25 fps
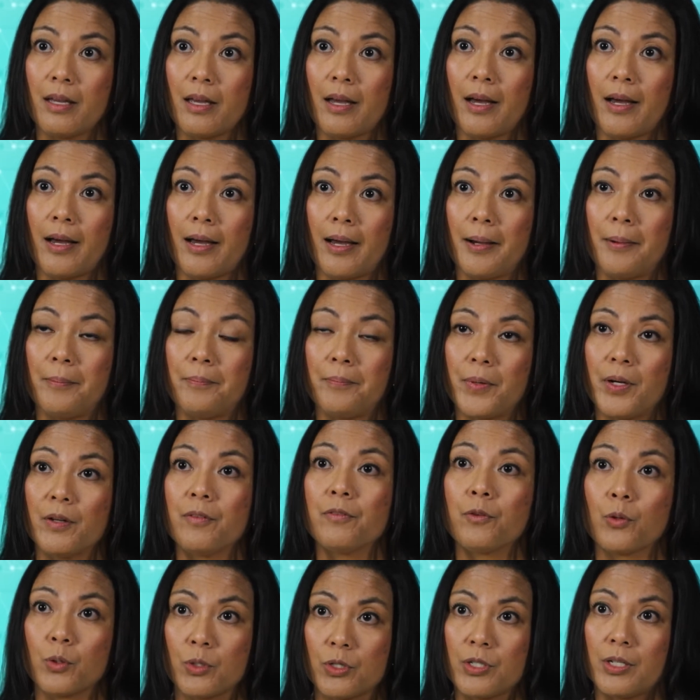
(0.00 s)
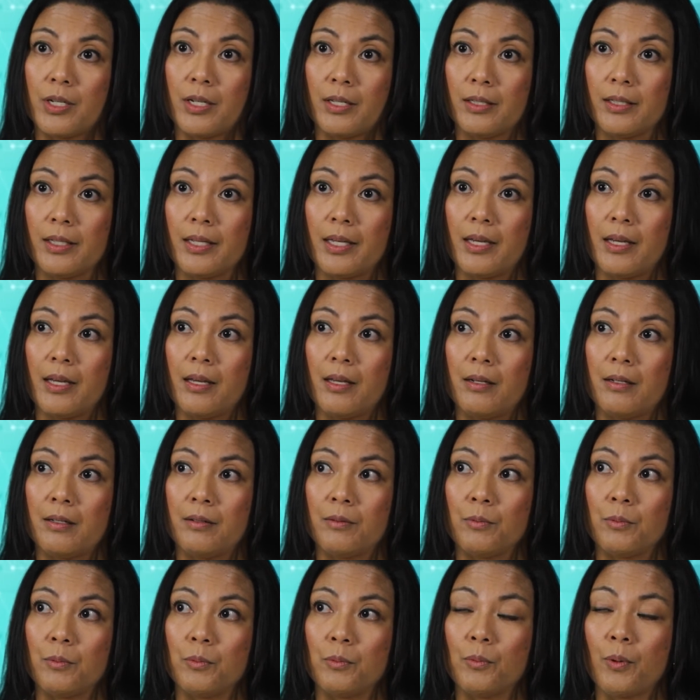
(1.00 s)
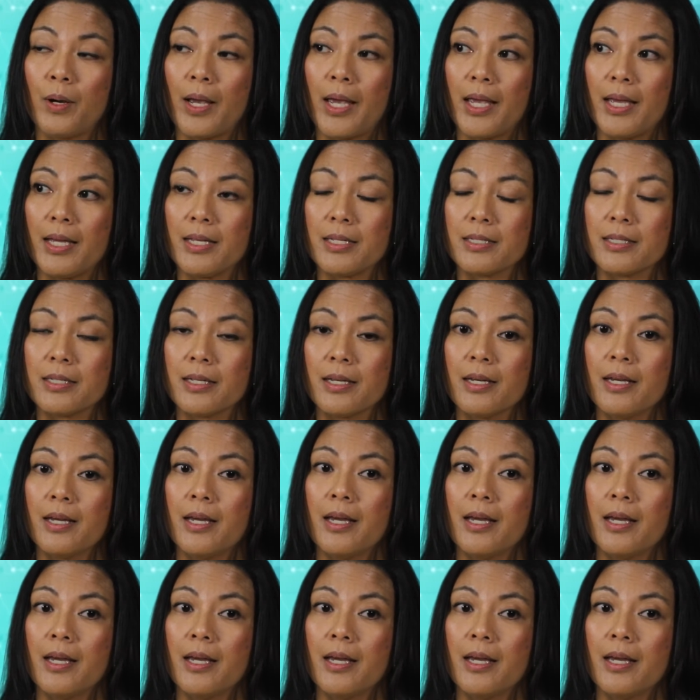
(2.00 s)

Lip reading: unfortunately, and wait